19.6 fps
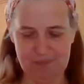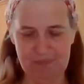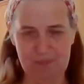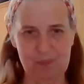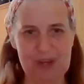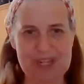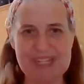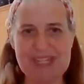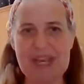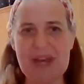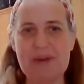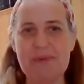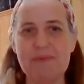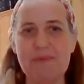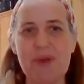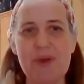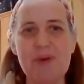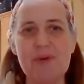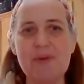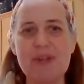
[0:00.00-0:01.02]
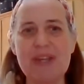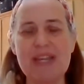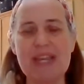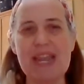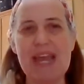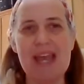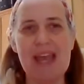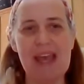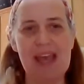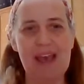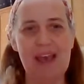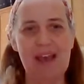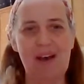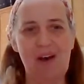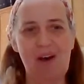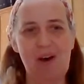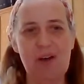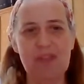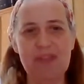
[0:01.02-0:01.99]
Went down a road, and
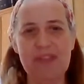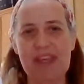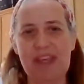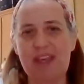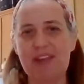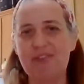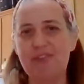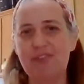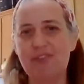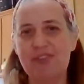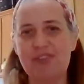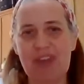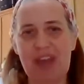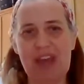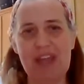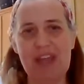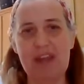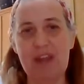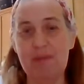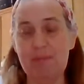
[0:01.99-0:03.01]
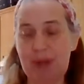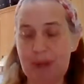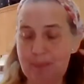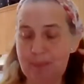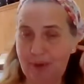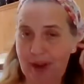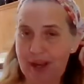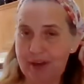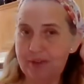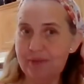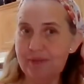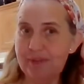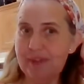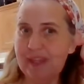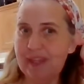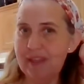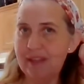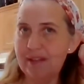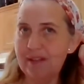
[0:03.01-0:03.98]
all the underside of my brand new
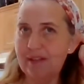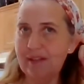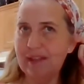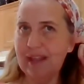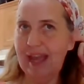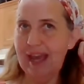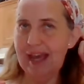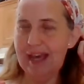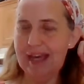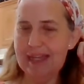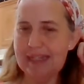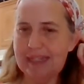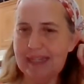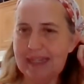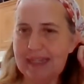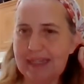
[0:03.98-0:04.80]
vehicle had